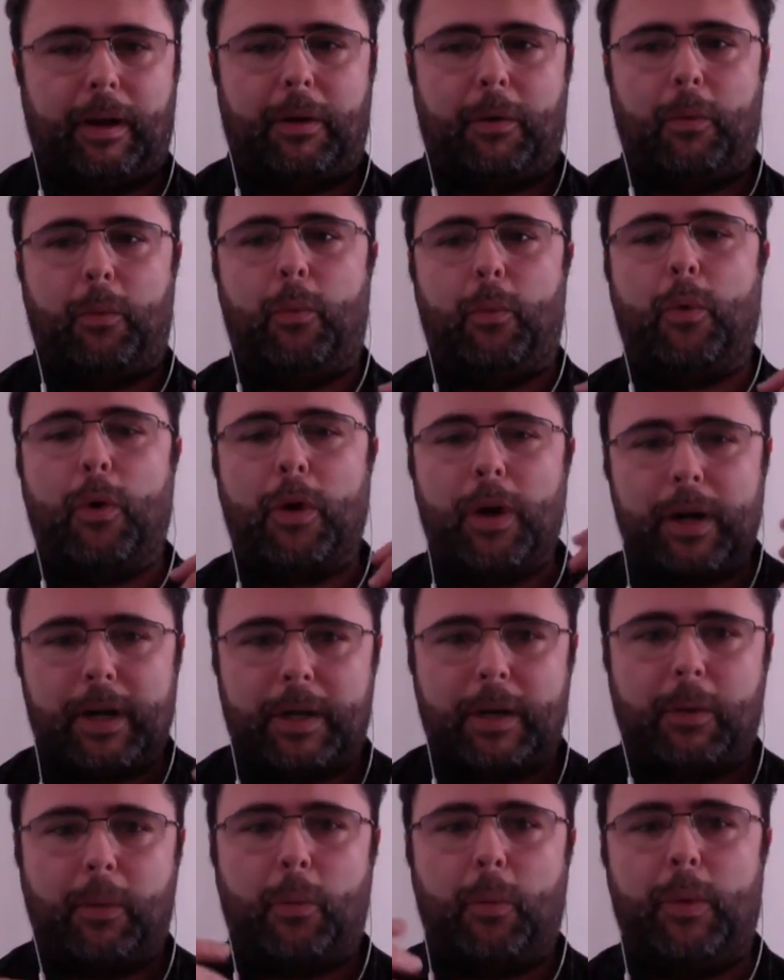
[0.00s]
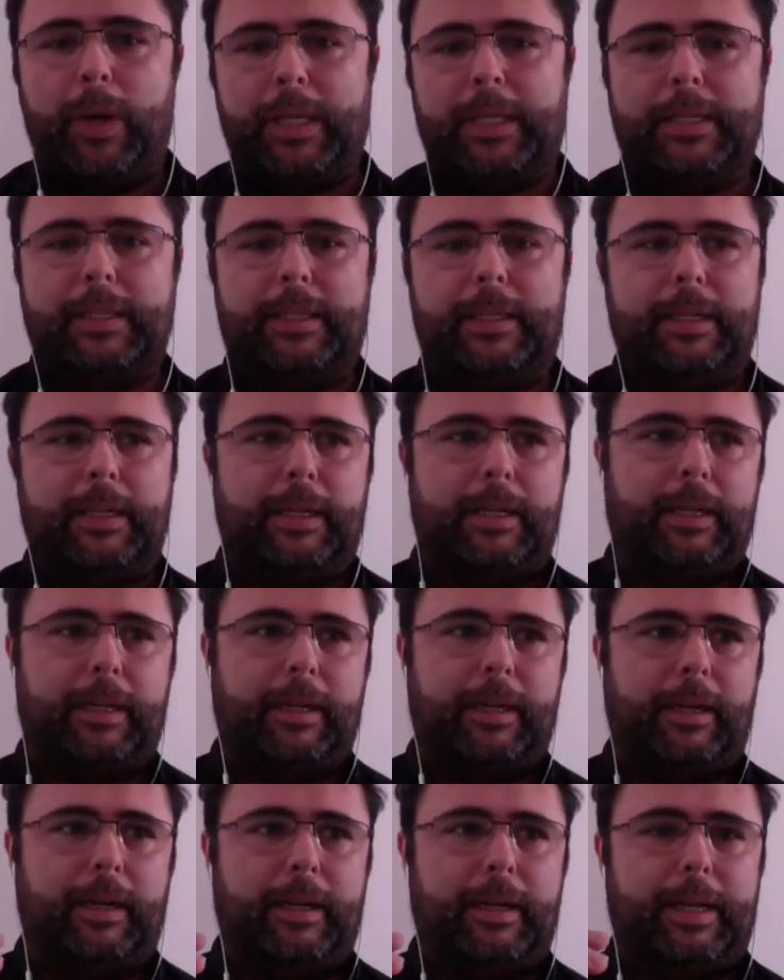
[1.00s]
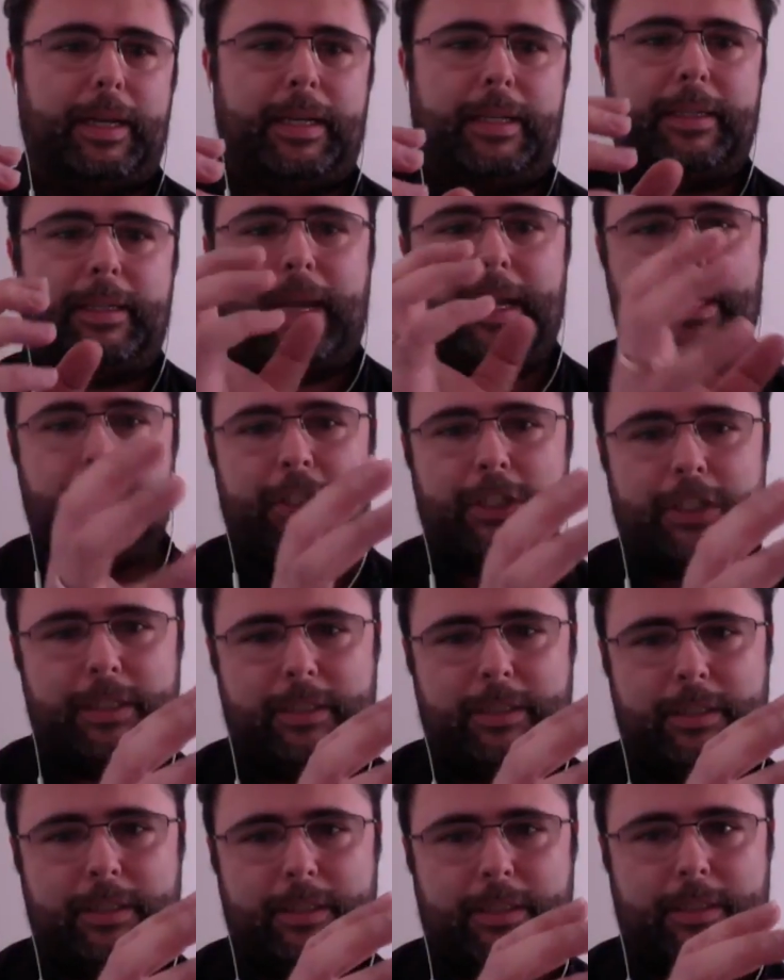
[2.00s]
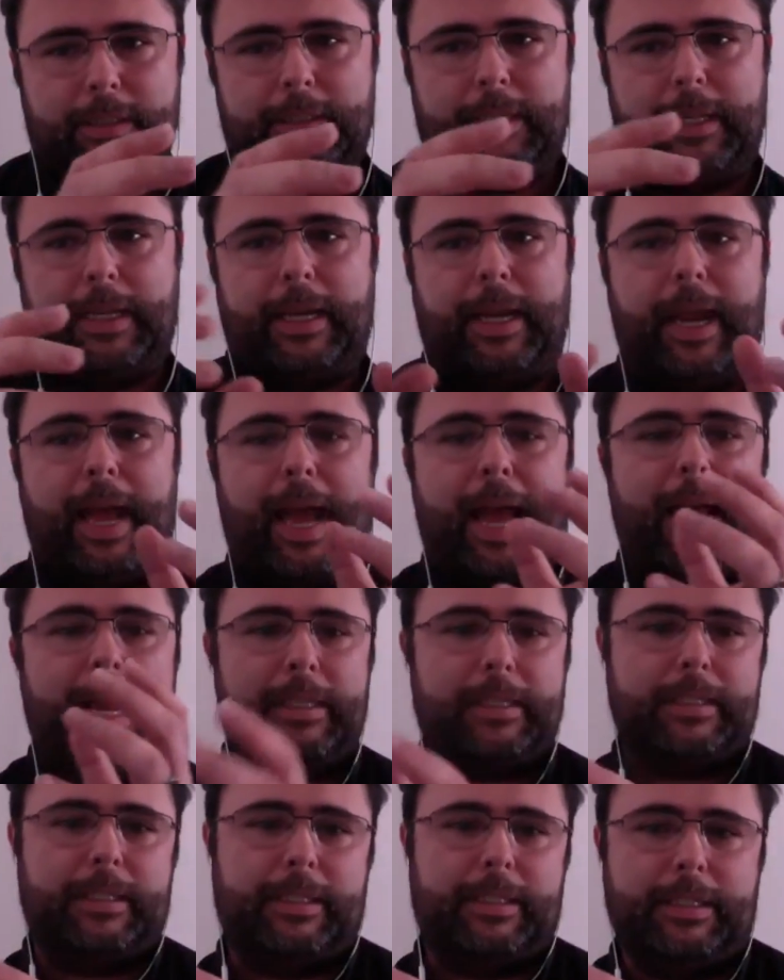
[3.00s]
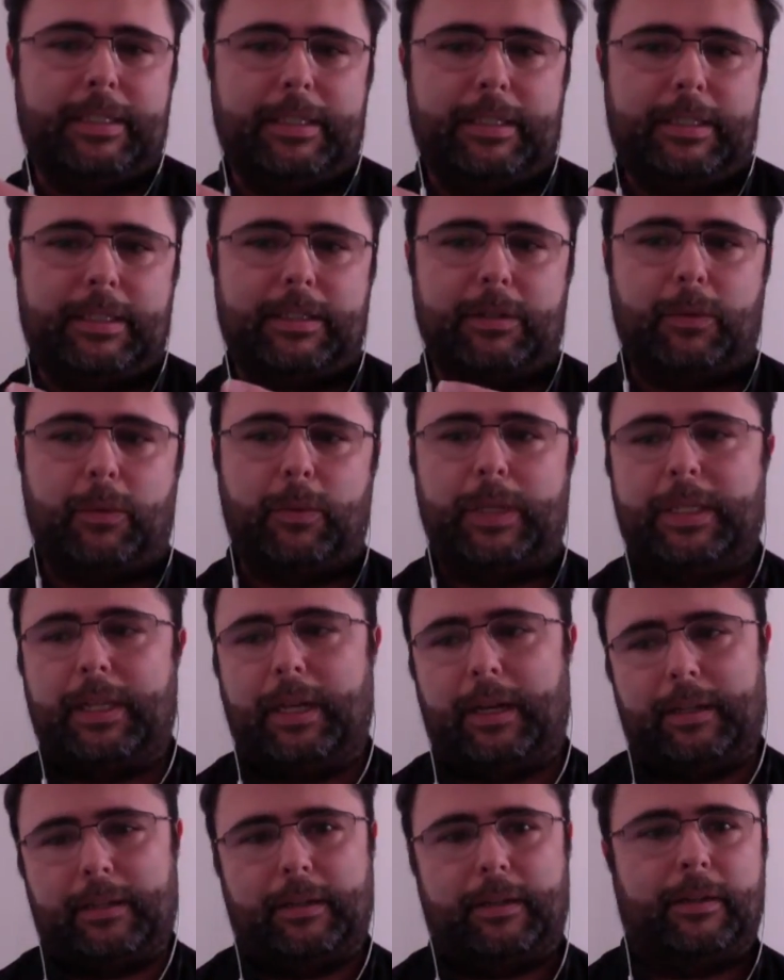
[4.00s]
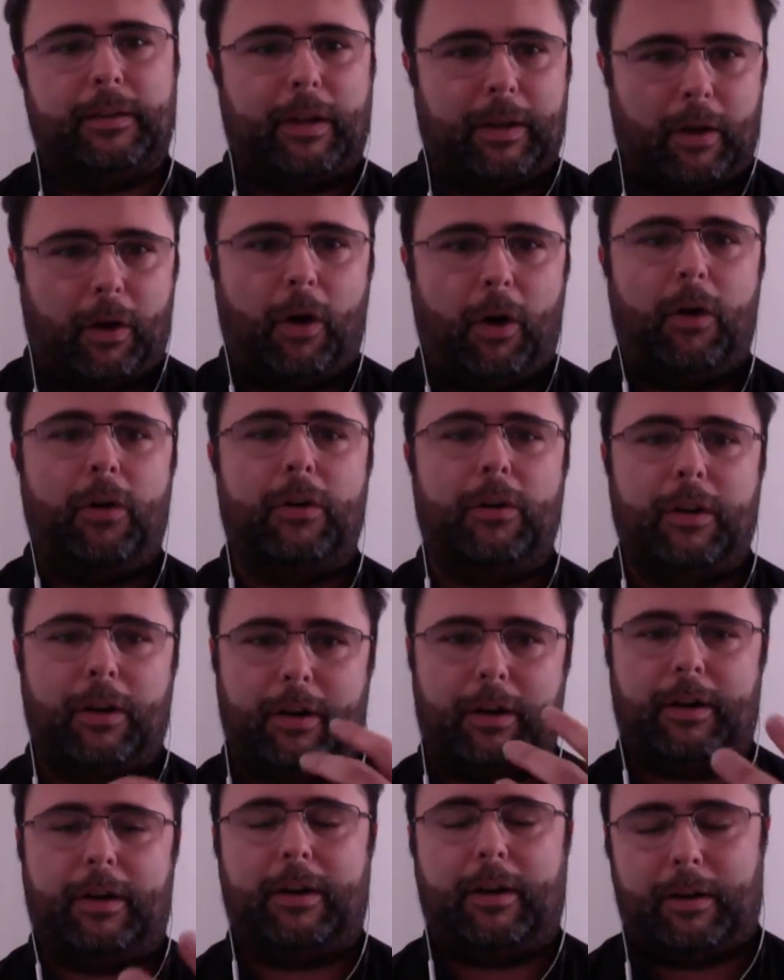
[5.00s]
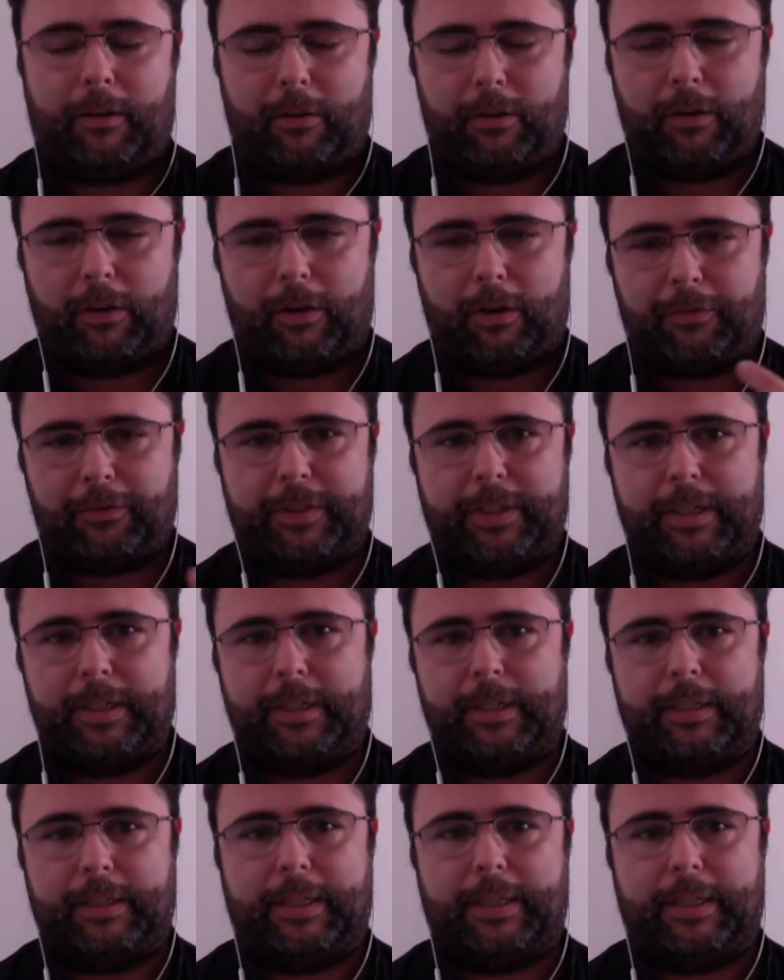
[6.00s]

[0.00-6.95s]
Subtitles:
work with the intentions, the entities, with all of the